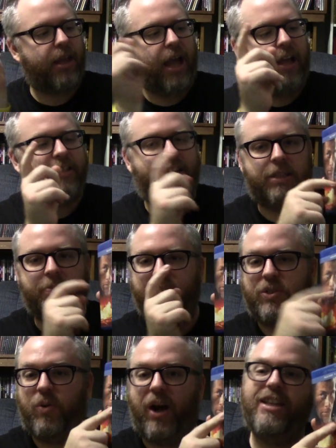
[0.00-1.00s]
I saw this
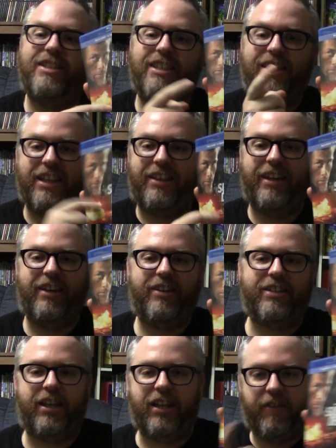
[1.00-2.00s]
movie twice in the
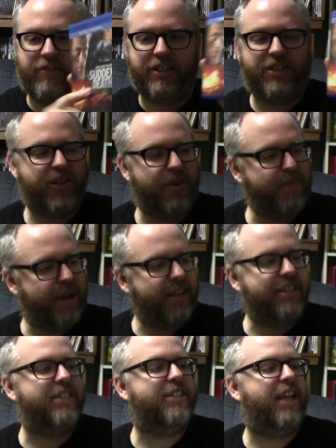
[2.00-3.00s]
theaters. I loved it so
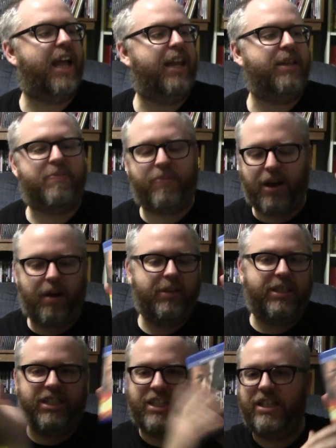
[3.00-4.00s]
much, and it's
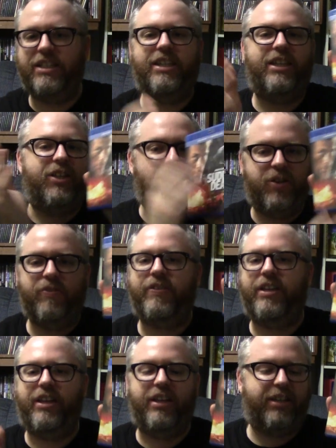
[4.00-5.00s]
probably cheesy and
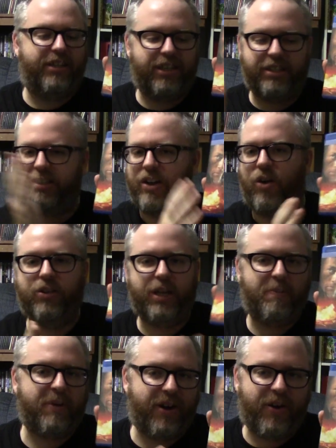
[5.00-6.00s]
goofy and doesn't hold
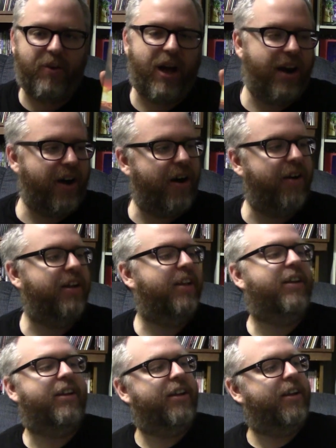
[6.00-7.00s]
up at all. At all.
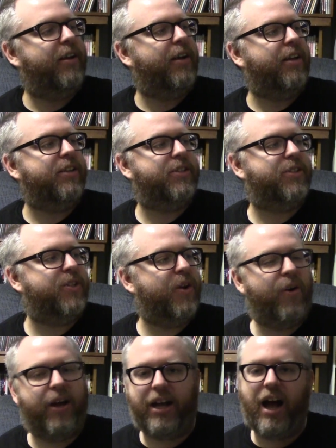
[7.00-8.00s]

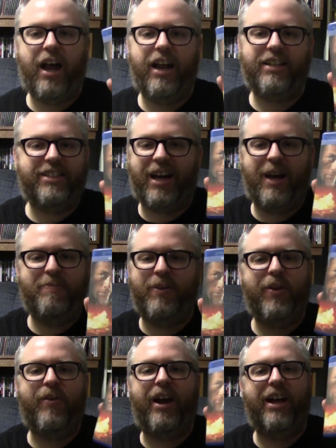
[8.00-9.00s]
So I got it on
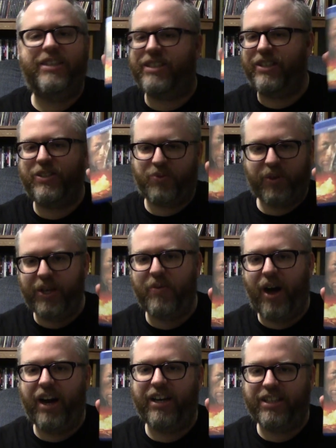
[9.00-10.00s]
Blu-ray because I just really
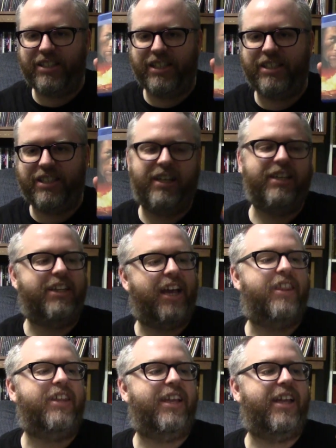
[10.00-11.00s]
wanted to see Sudden
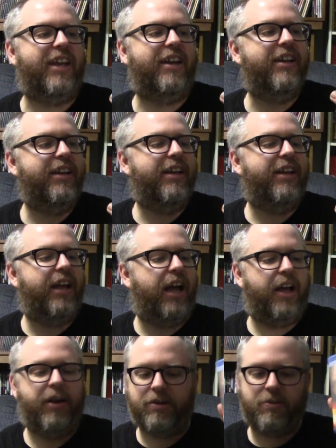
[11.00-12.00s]
Death again.
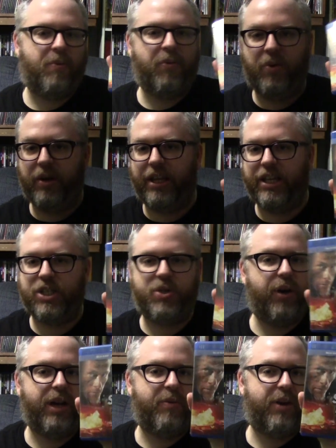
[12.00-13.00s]
Uh, I just remember really
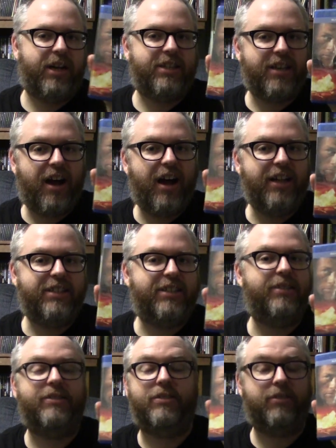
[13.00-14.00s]
enjoying it when I saw
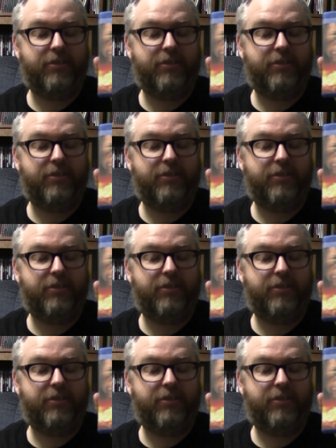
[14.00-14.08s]
it